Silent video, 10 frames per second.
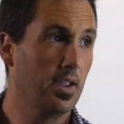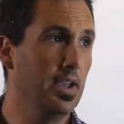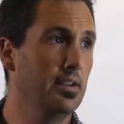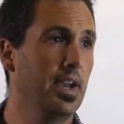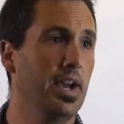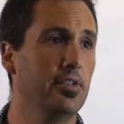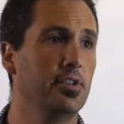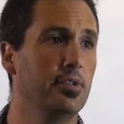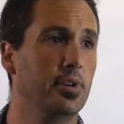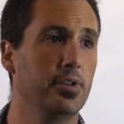And a hazard
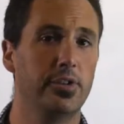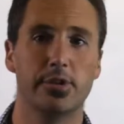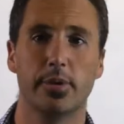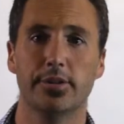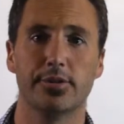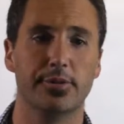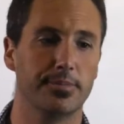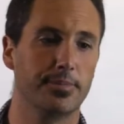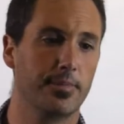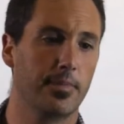is very situational.
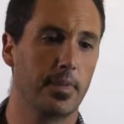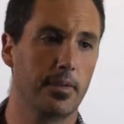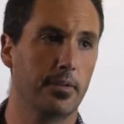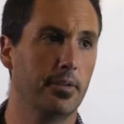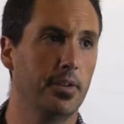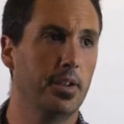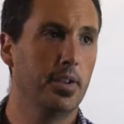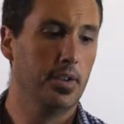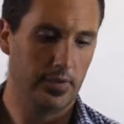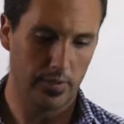
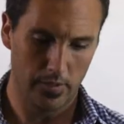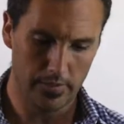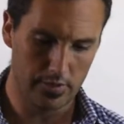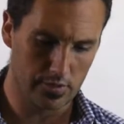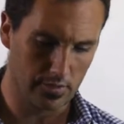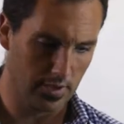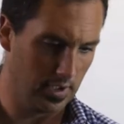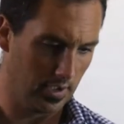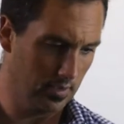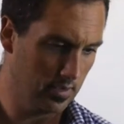So what I'm going to draw
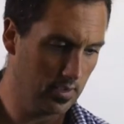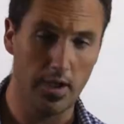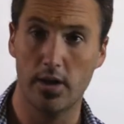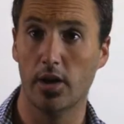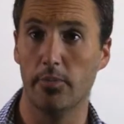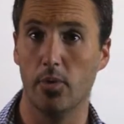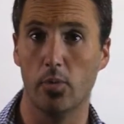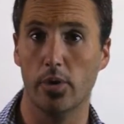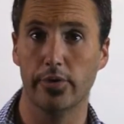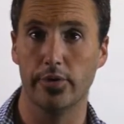here, and I'm the
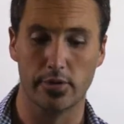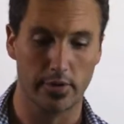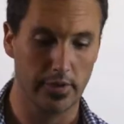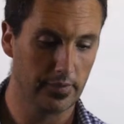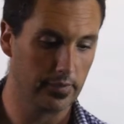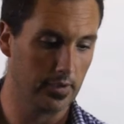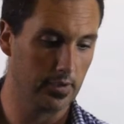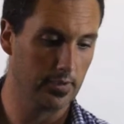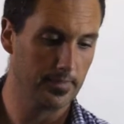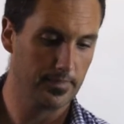worst at drawing, so
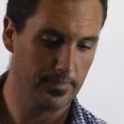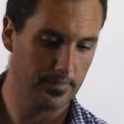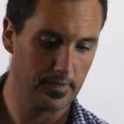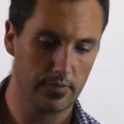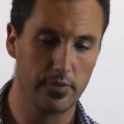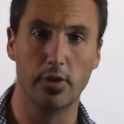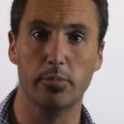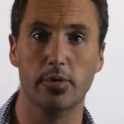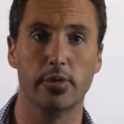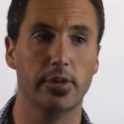forgive
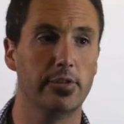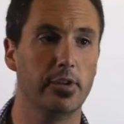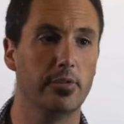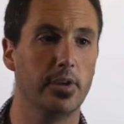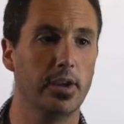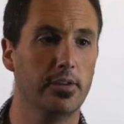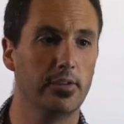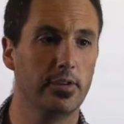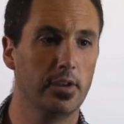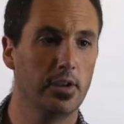me for this in
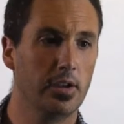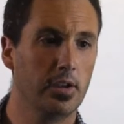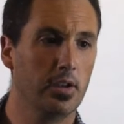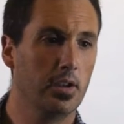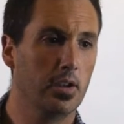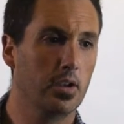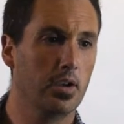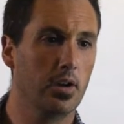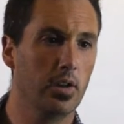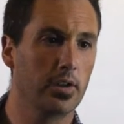advance.
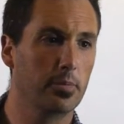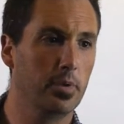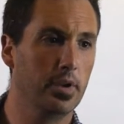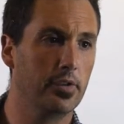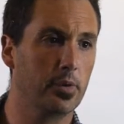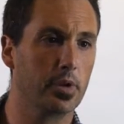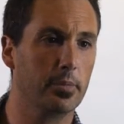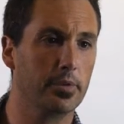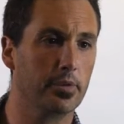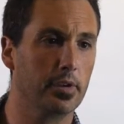I'll explain to you what
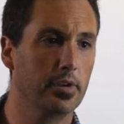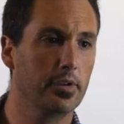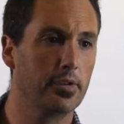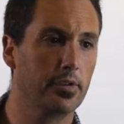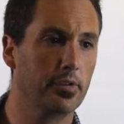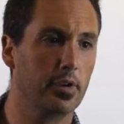I'm drawing, just